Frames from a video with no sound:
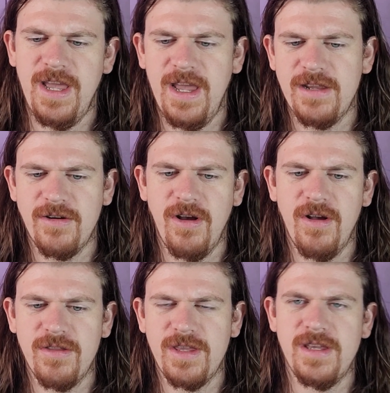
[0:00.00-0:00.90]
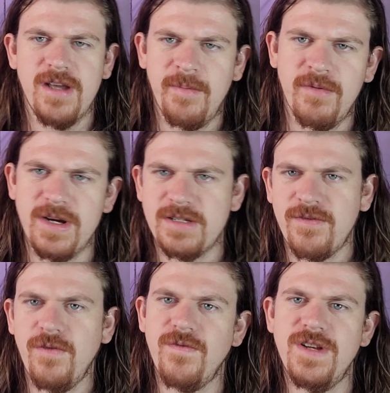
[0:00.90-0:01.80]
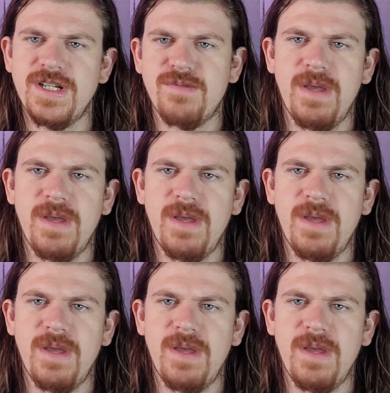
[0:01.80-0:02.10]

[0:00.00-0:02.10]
and you're on the upper range of goldfish,